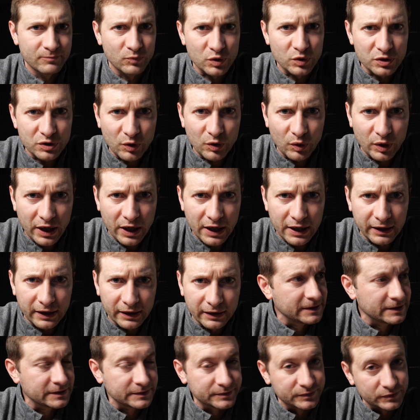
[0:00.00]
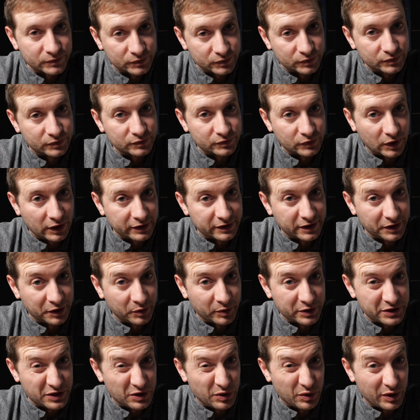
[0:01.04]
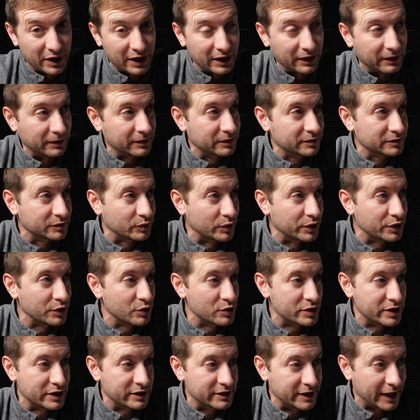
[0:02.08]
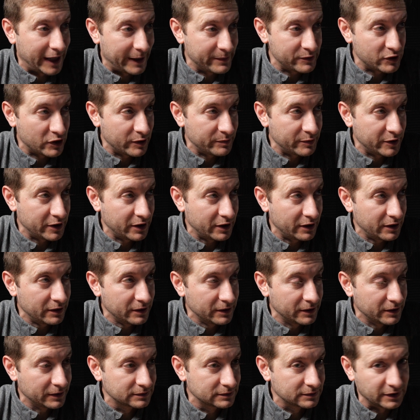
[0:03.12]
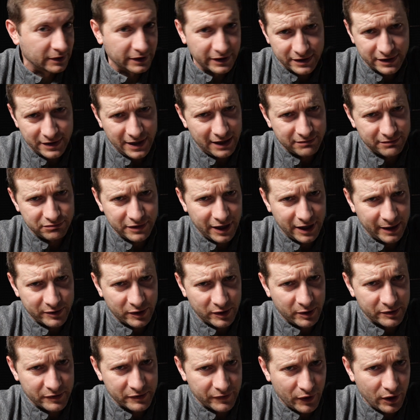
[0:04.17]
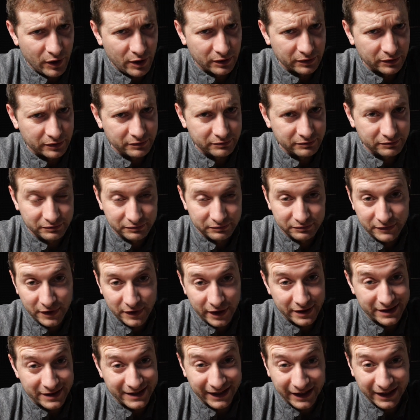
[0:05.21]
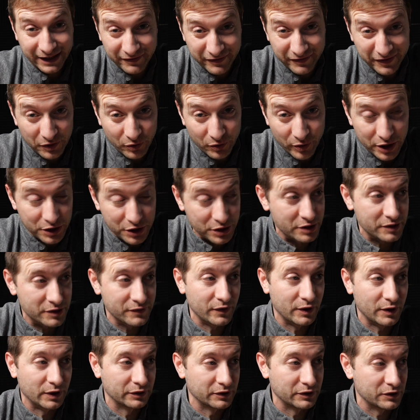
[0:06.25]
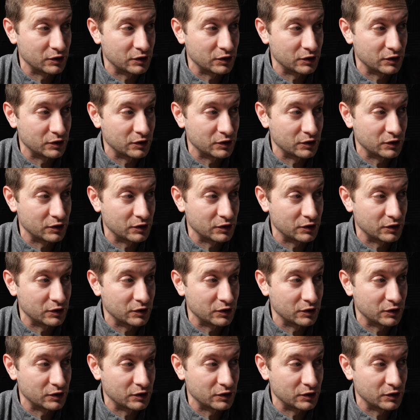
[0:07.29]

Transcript: What's going on? Well, I'll tell you what's going on. We're using TypeScript here, and it's not TypeScript's fault. It's the configuration's fault.